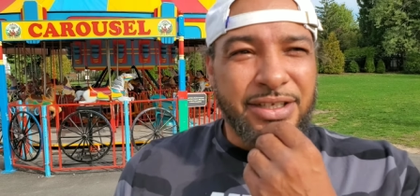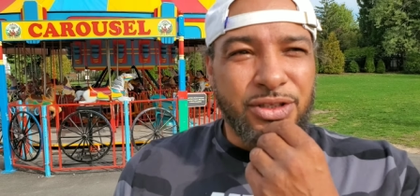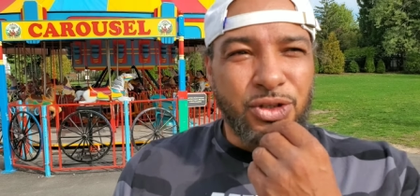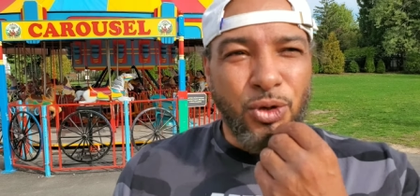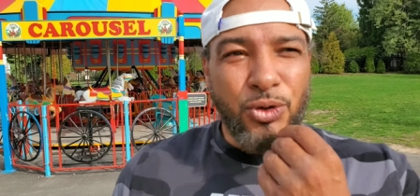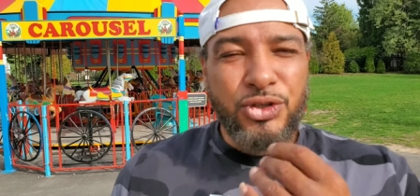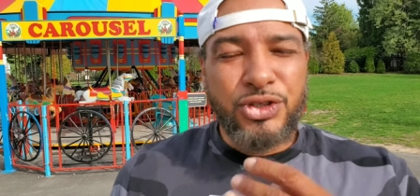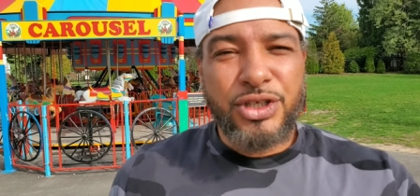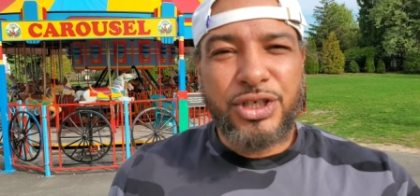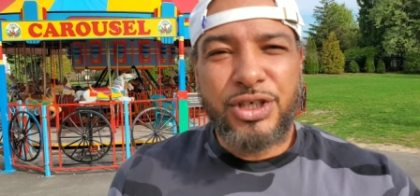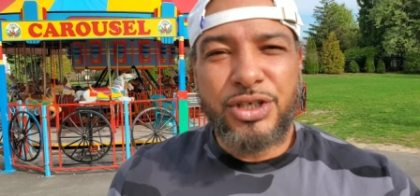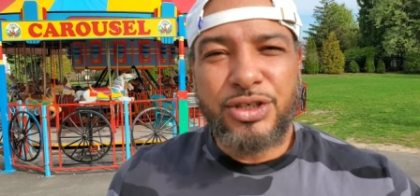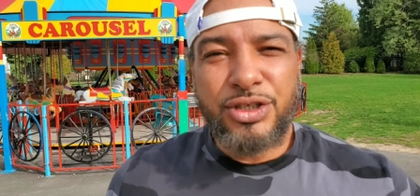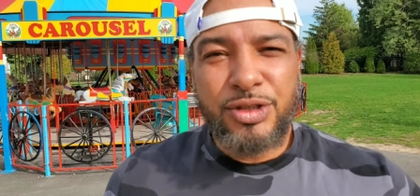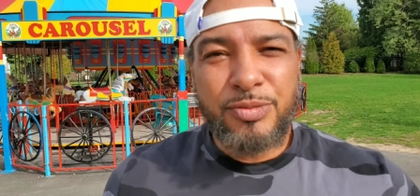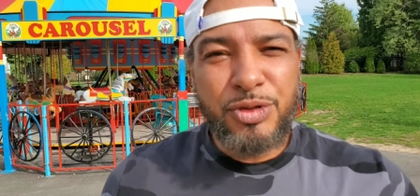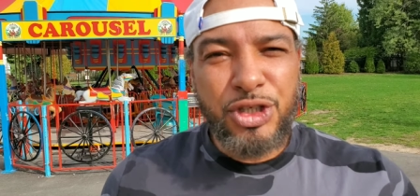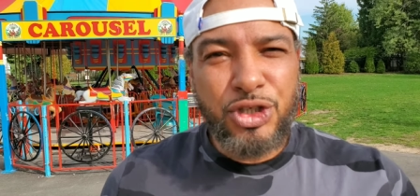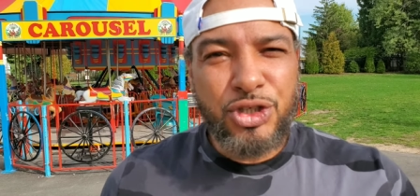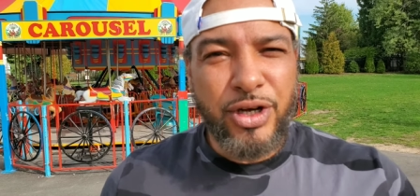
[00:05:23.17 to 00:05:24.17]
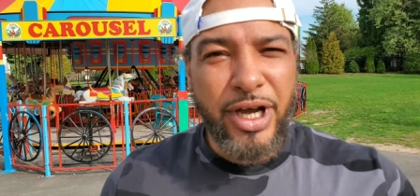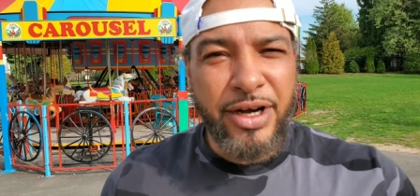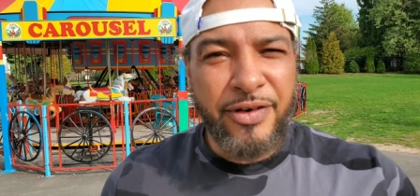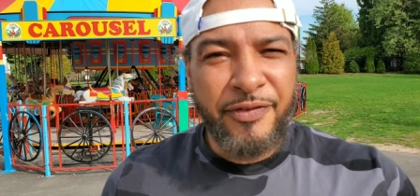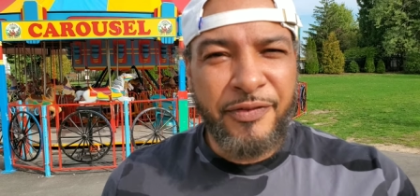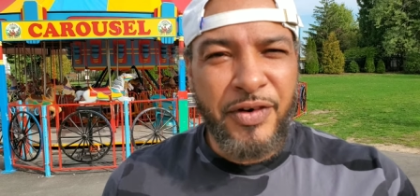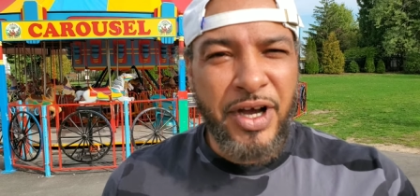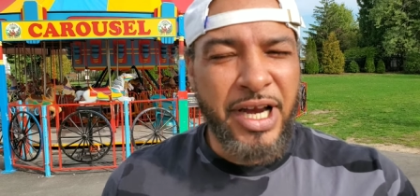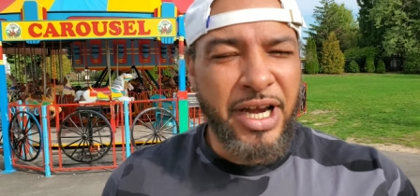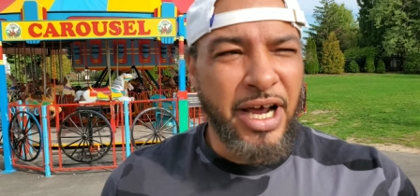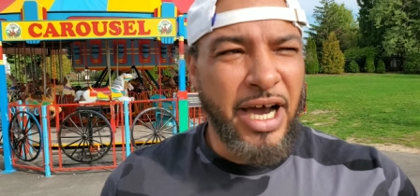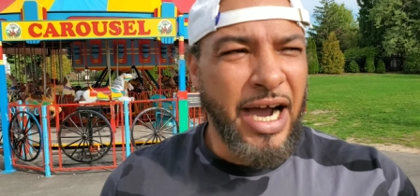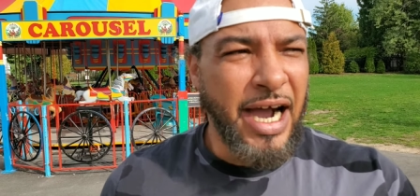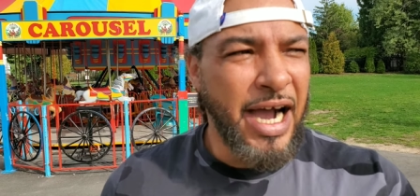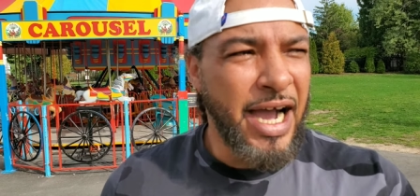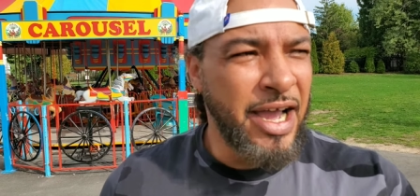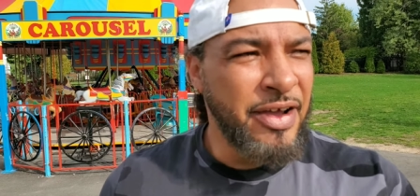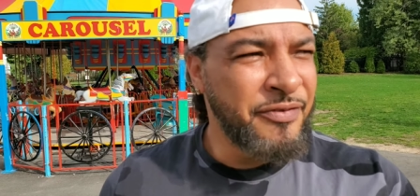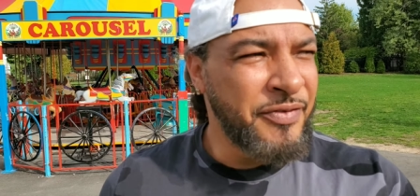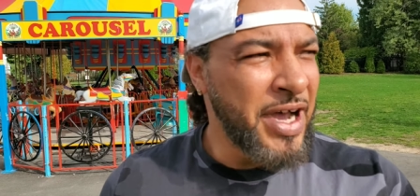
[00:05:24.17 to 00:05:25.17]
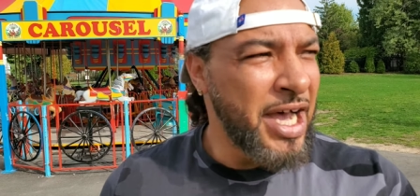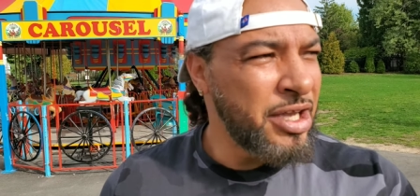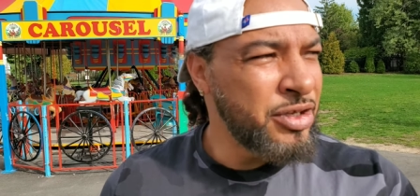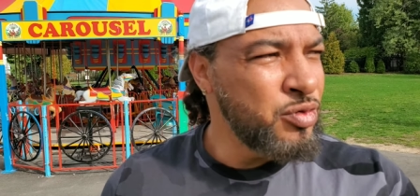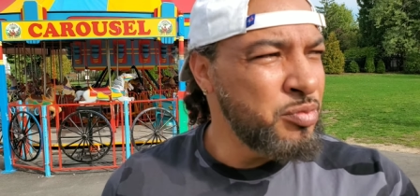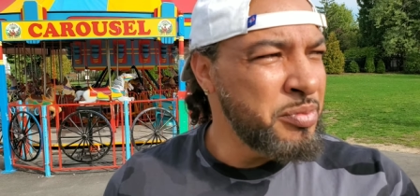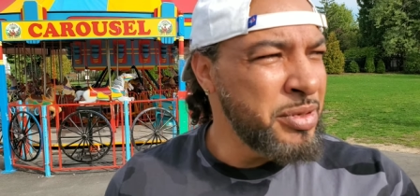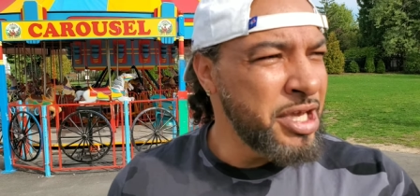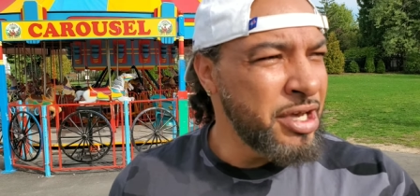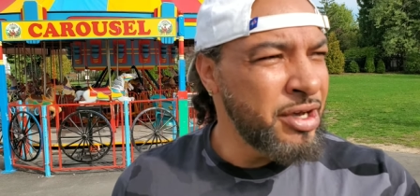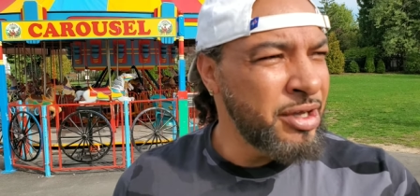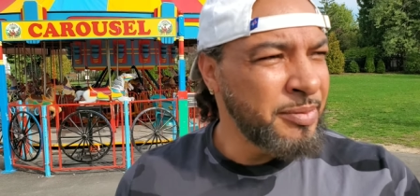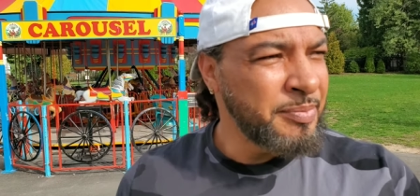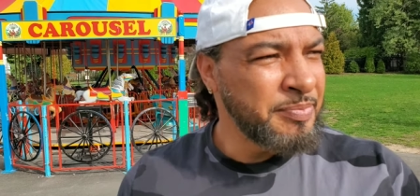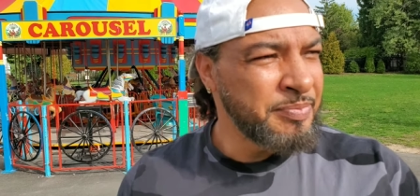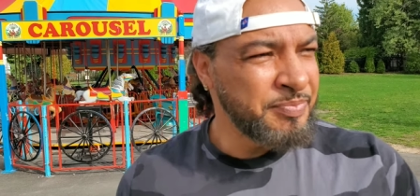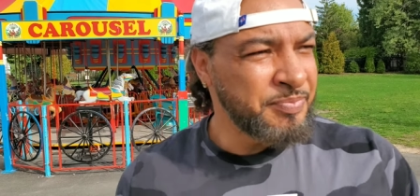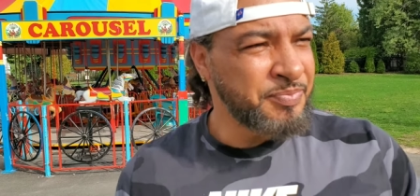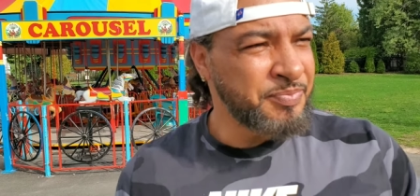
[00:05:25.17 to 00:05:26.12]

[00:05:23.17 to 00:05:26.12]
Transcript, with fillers: those are the years you'd be trying to find a high value male.